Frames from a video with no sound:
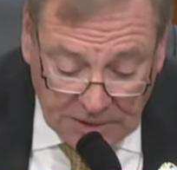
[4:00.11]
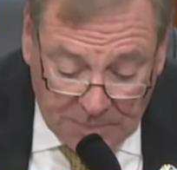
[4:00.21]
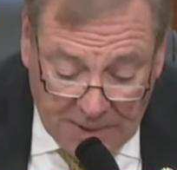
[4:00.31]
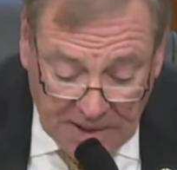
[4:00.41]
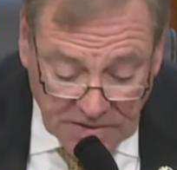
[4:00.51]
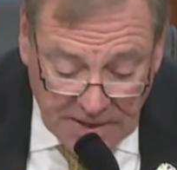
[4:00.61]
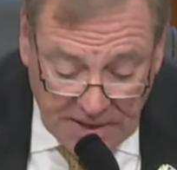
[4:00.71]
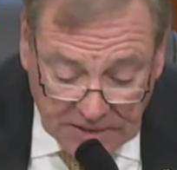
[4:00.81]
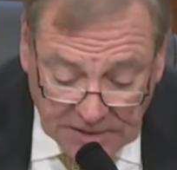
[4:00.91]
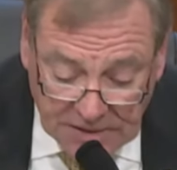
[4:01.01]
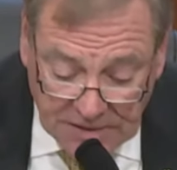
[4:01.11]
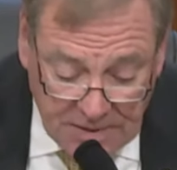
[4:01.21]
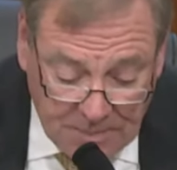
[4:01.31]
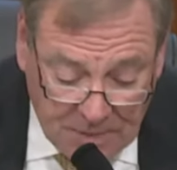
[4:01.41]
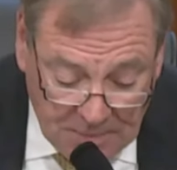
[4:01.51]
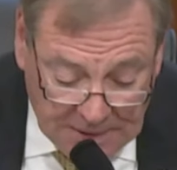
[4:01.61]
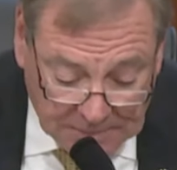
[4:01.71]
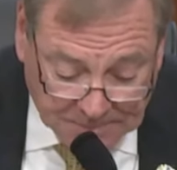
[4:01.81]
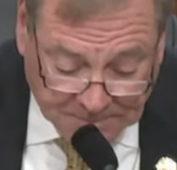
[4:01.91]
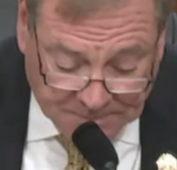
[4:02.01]
Cleo Pascal and the
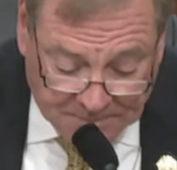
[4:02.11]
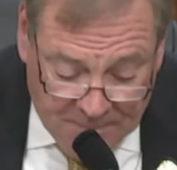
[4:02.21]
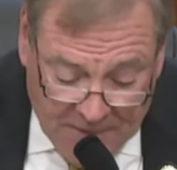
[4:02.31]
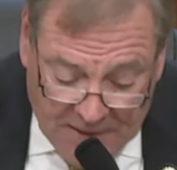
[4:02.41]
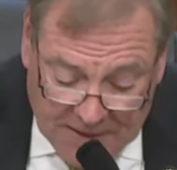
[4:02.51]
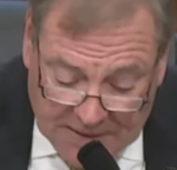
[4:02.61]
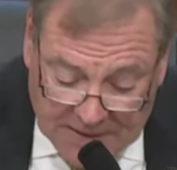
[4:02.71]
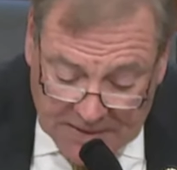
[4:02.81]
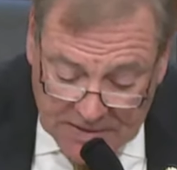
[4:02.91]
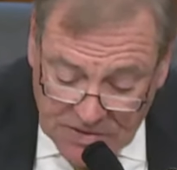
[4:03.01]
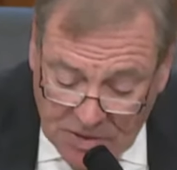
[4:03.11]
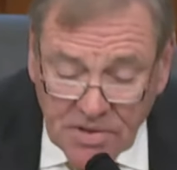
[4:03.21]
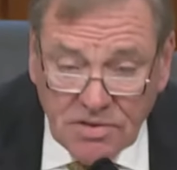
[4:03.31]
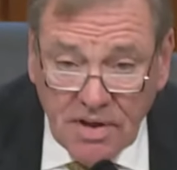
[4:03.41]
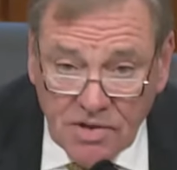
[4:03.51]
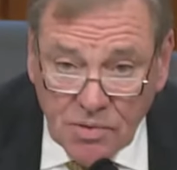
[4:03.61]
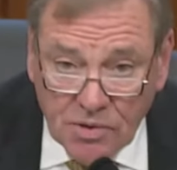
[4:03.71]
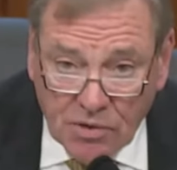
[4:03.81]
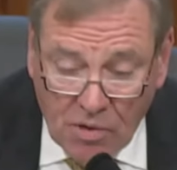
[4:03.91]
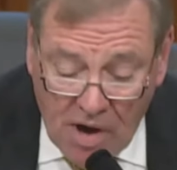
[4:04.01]
Diplomat. So his letters
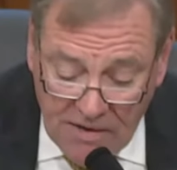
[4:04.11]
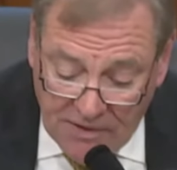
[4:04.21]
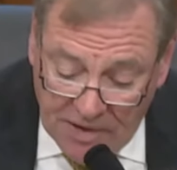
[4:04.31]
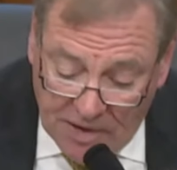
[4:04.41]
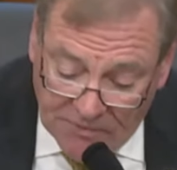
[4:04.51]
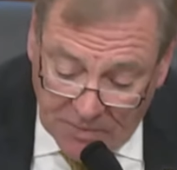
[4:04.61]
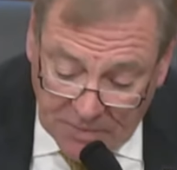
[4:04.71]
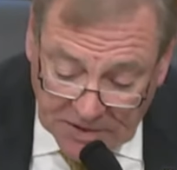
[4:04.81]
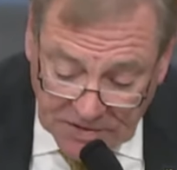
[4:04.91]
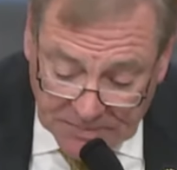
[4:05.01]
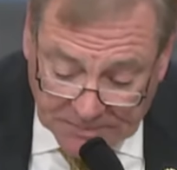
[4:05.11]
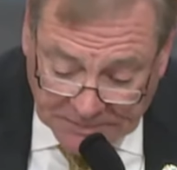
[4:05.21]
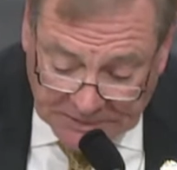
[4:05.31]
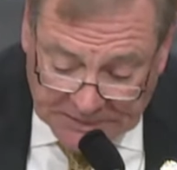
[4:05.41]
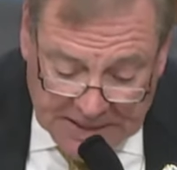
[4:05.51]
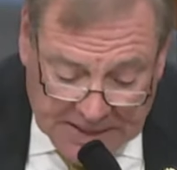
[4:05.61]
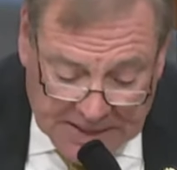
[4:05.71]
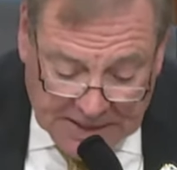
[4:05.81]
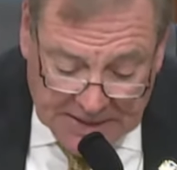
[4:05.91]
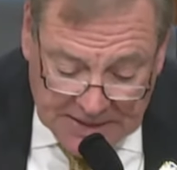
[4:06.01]
were a cry for help from us.
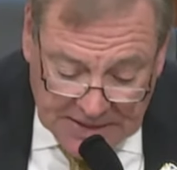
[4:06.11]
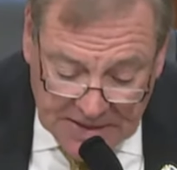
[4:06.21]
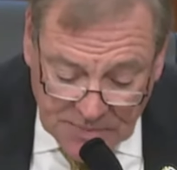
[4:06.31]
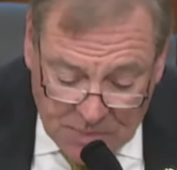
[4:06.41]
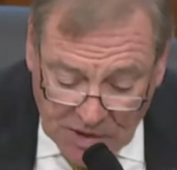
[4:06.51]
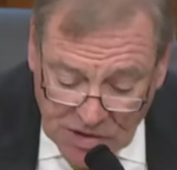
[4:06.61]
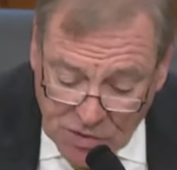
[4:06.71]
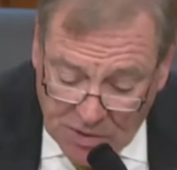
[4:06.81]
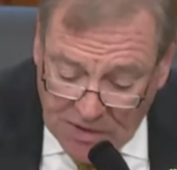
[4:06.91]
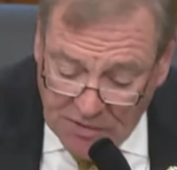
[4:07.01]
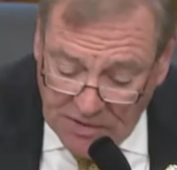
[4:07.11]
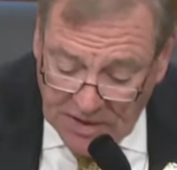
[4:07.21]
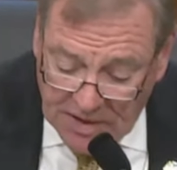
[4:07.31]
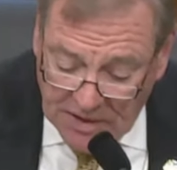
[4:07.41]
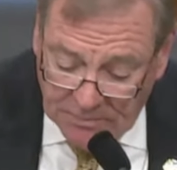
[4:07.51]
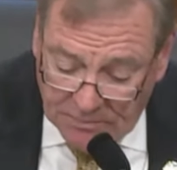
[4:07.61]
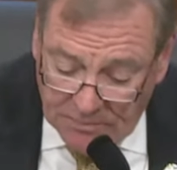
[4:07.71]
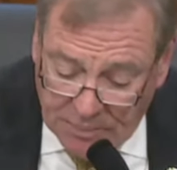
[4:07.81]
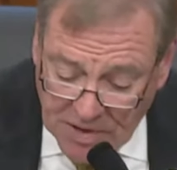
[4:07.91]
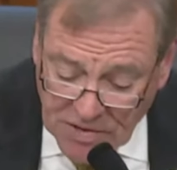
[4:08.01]
In his March 23 letter,
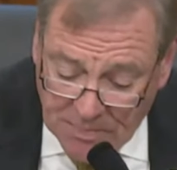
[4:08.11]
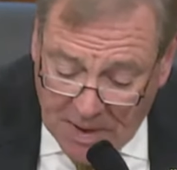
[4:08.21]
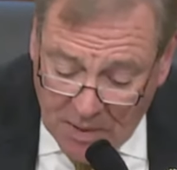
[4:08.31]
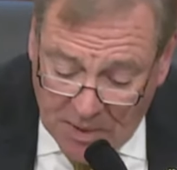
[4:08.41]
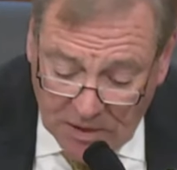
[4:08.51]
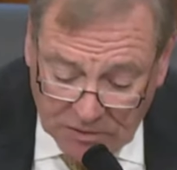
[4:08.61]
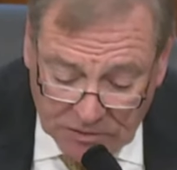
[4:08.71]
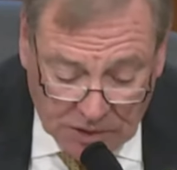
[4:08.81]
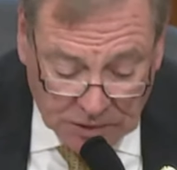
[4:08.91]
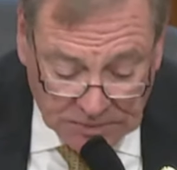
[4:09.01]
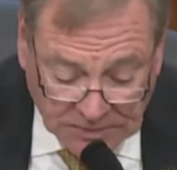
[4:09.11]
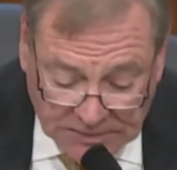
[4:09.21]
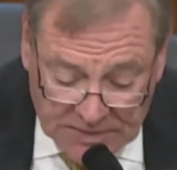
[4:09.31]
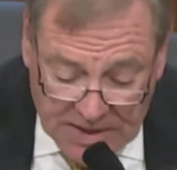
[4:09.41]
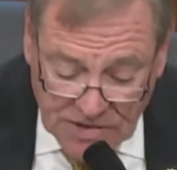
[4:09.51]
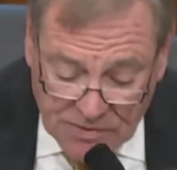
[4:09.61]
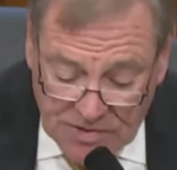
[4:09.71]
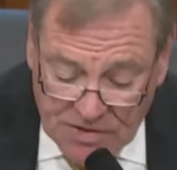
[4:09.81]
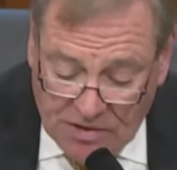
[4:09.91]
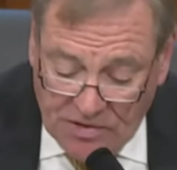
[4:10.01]
President Panuelo wrote, as a
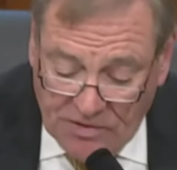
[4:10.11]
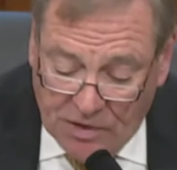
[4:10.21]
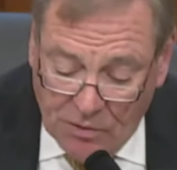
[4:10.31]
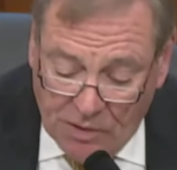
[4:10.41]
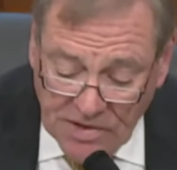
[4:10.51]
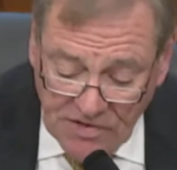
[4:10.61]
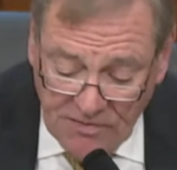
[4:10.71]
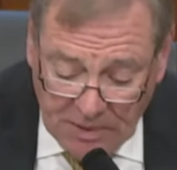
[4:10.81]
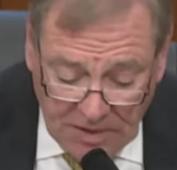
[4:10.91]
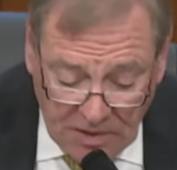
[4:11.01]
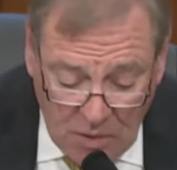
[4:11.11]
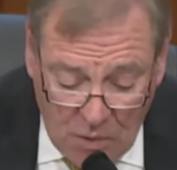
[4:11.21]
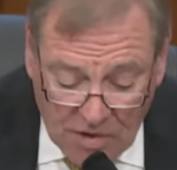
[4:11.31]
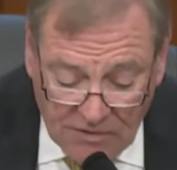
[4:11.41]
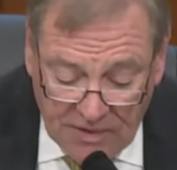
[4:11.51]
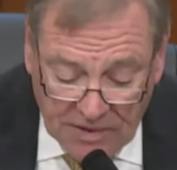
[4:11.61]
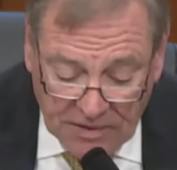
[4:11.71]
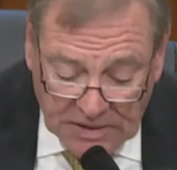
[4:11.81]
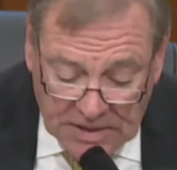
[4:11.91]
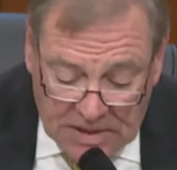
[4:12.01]
result of aggressive political
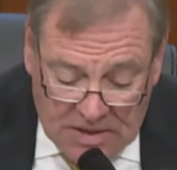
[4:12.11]
warfare